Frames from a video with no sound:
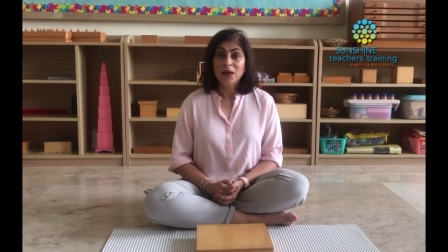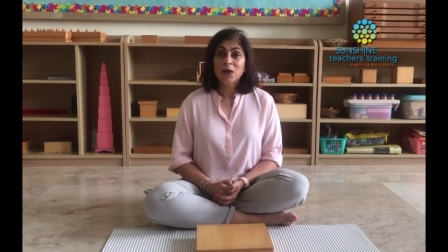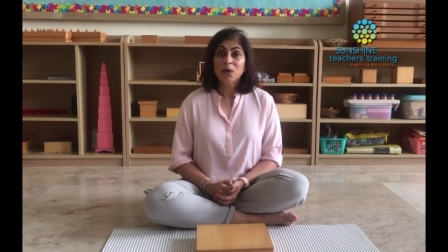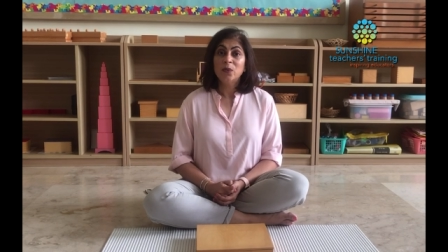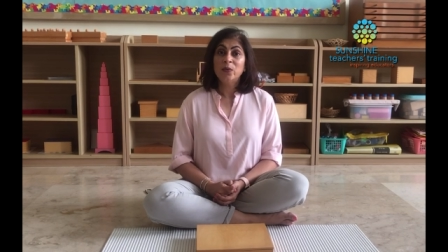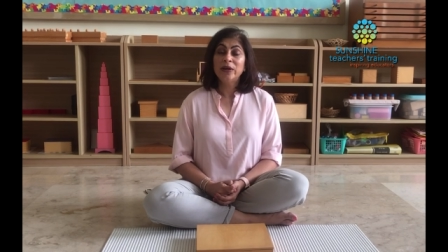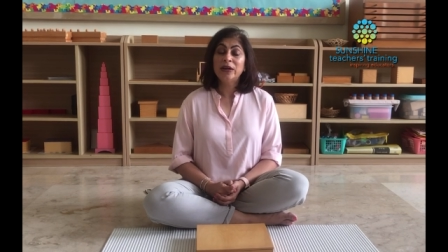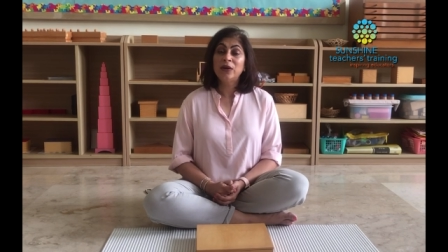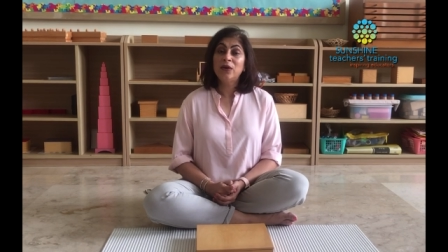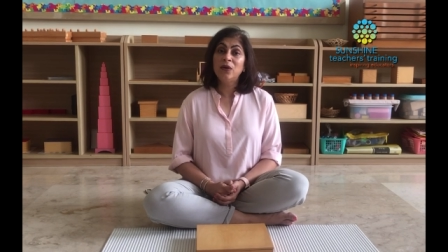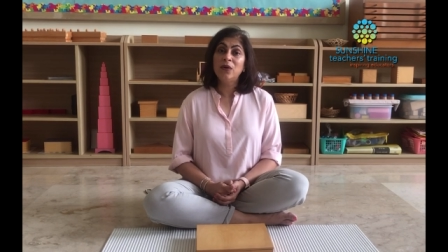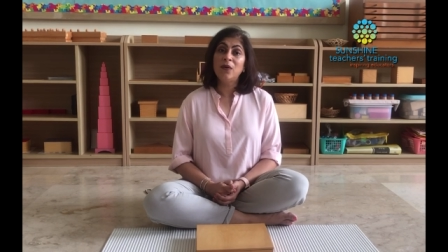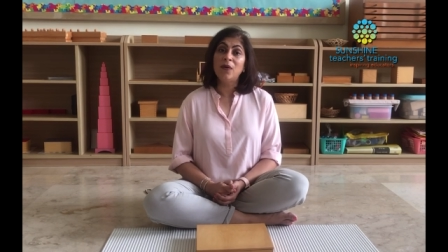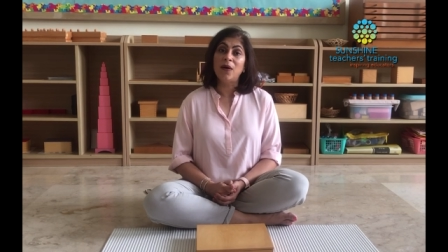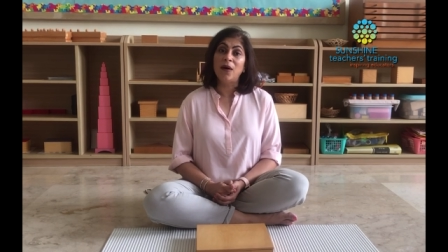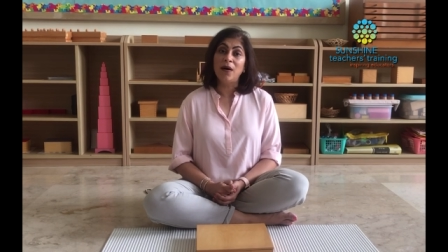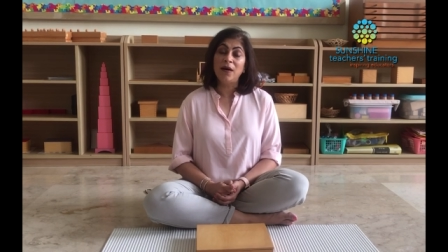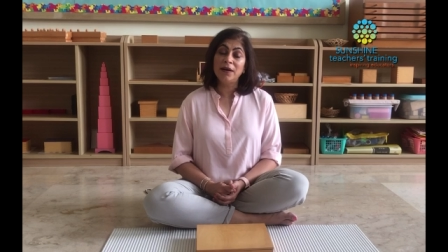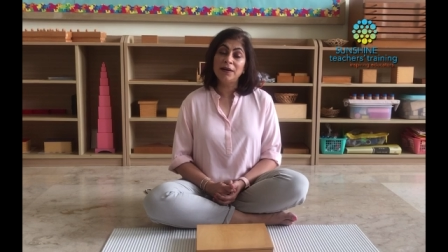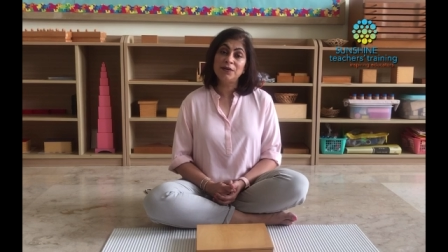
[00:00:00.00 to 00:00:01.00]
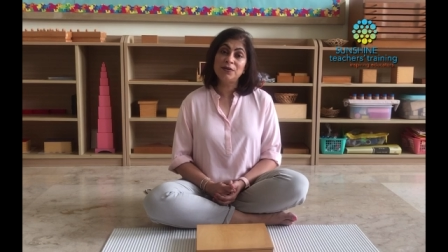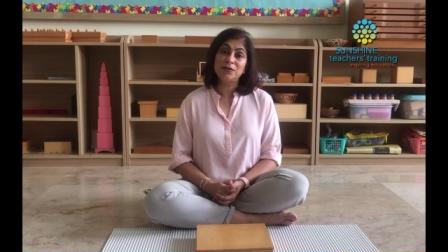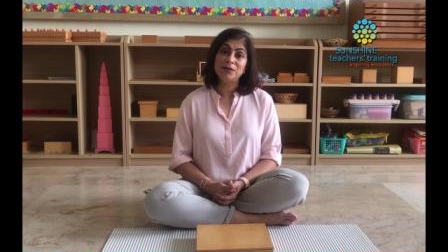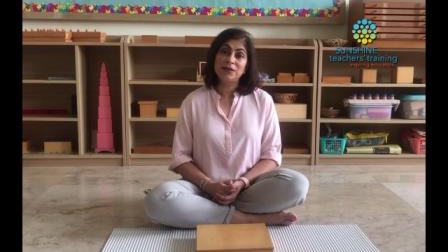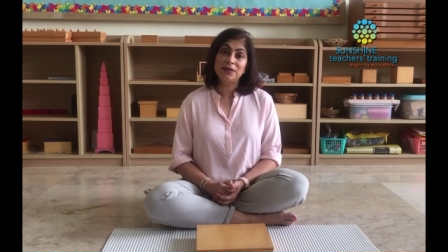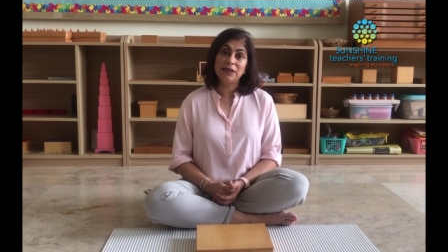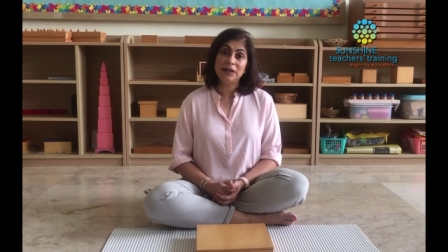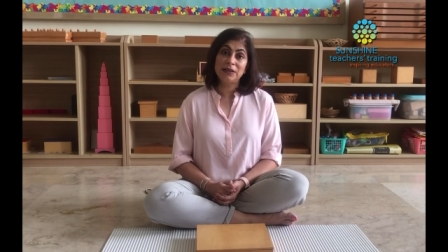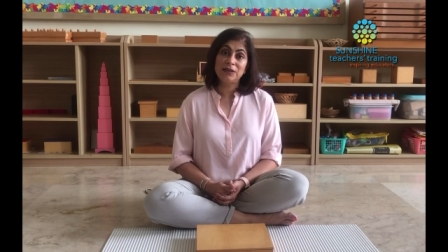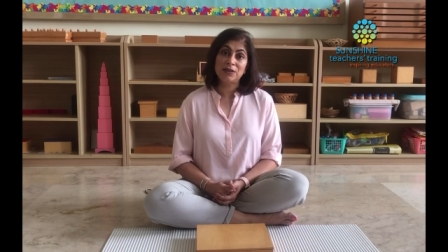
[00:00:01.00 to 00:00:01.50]
We go on to
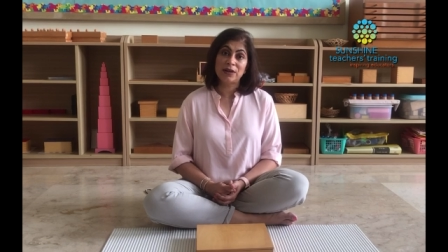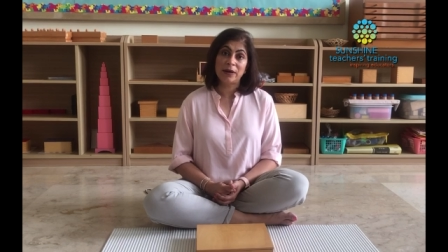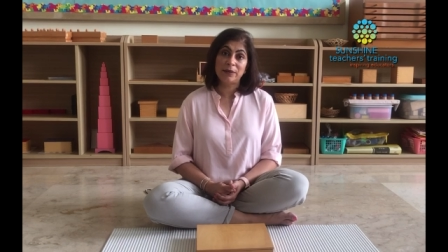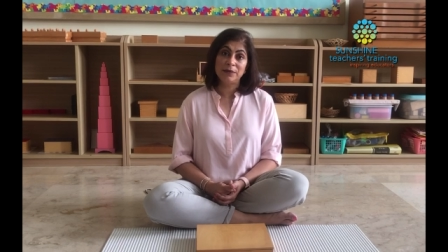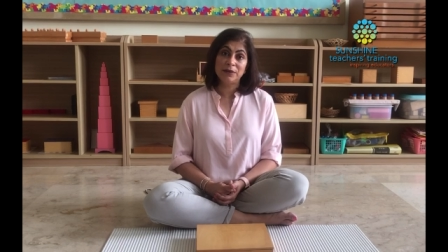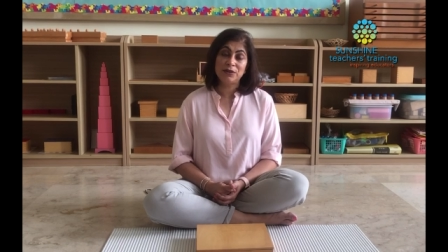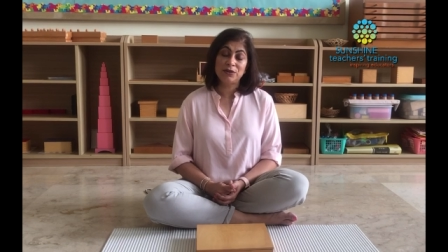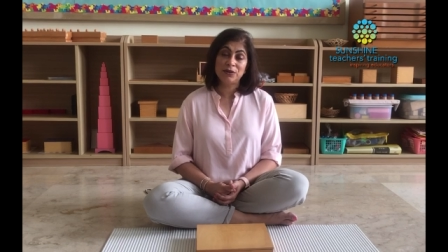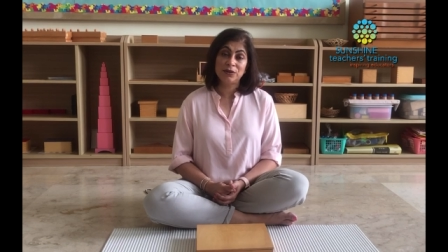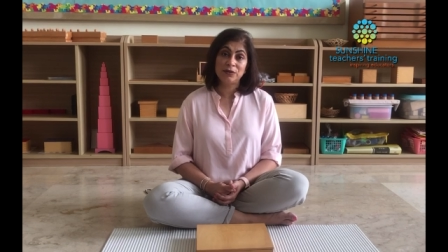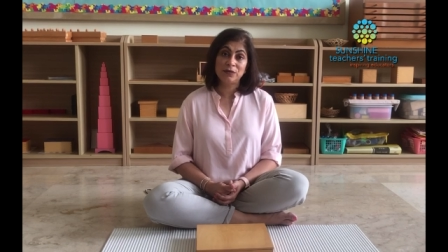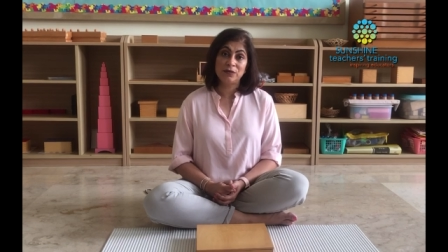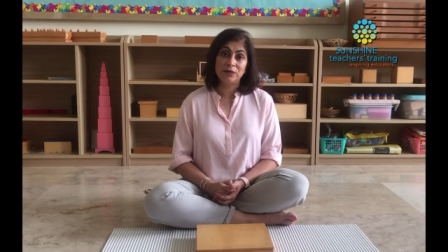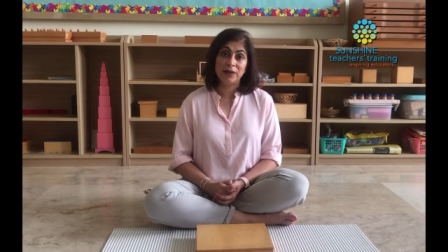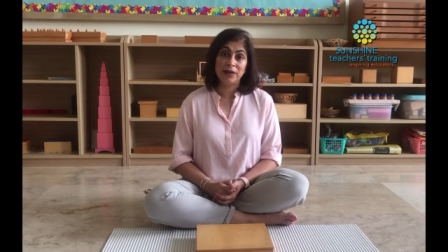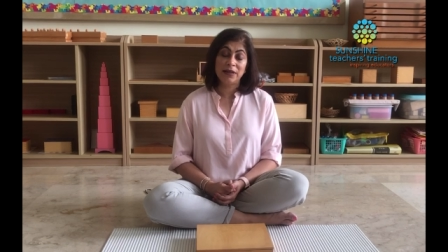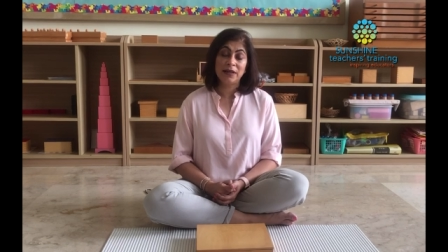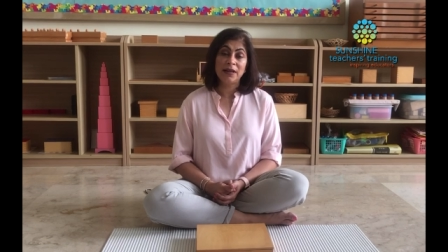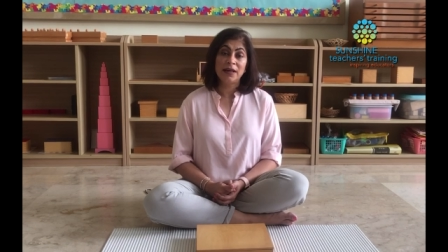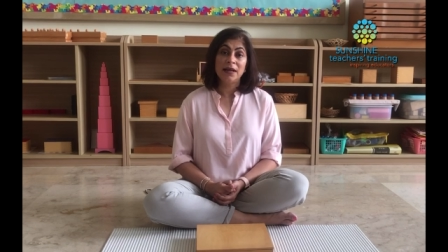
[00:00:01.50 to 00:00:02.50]
teach our children,